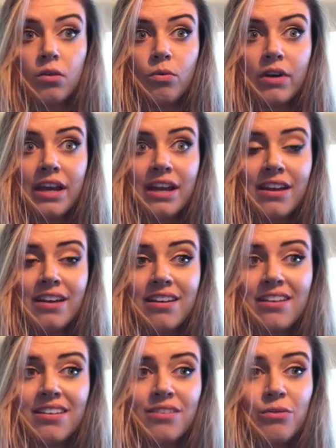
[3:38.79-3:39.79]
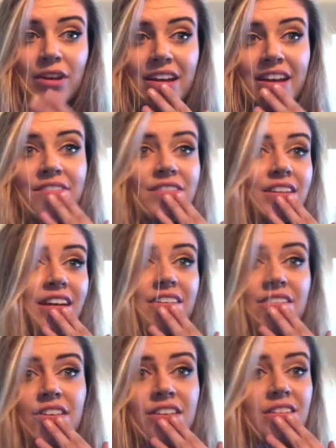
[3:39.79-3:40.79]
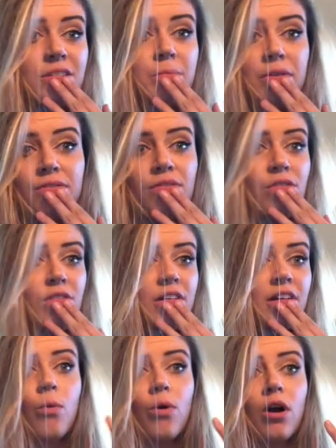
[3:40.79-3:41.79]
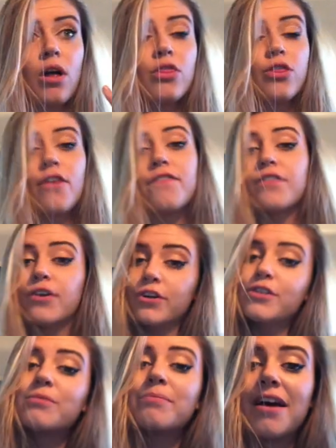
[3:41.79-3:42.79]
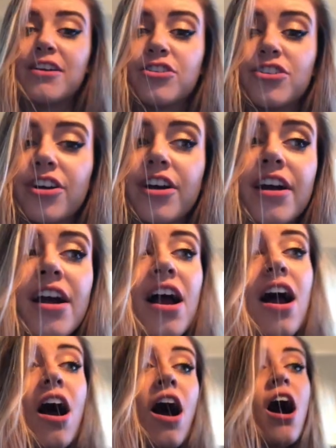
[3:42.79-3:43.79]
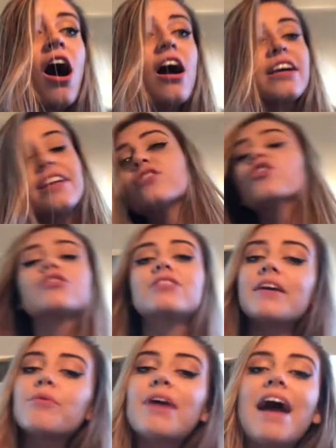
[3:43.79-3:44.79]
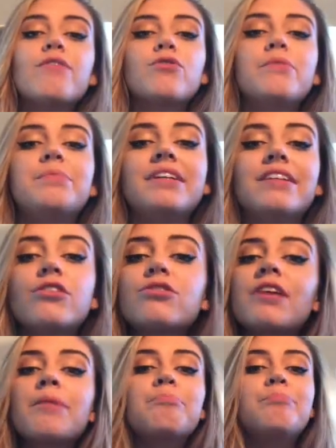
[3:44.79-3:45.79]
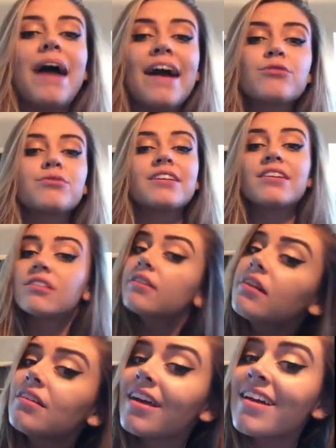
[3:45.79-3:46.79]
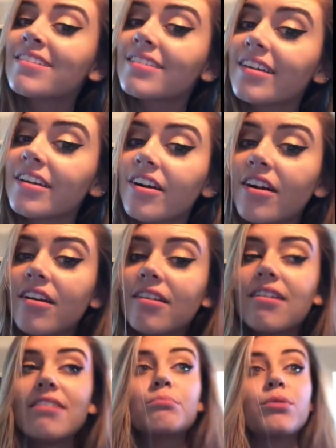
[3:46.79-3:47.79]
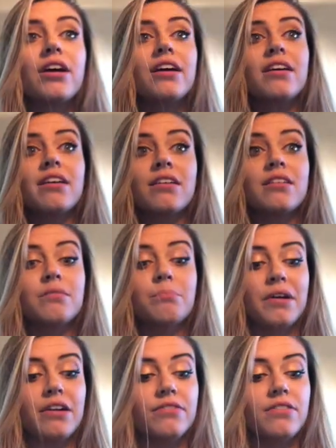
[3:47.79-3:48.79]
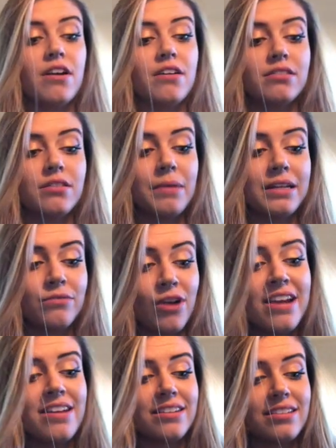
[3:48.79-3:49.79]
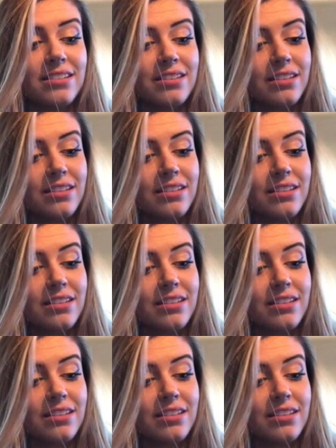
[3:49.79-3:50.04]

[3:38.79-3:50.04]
Wait, I feel like I've heard this before. The first measure. Looks like we have a repeat. Looks like Bach was getting a little lazy here, but better for us, am I right?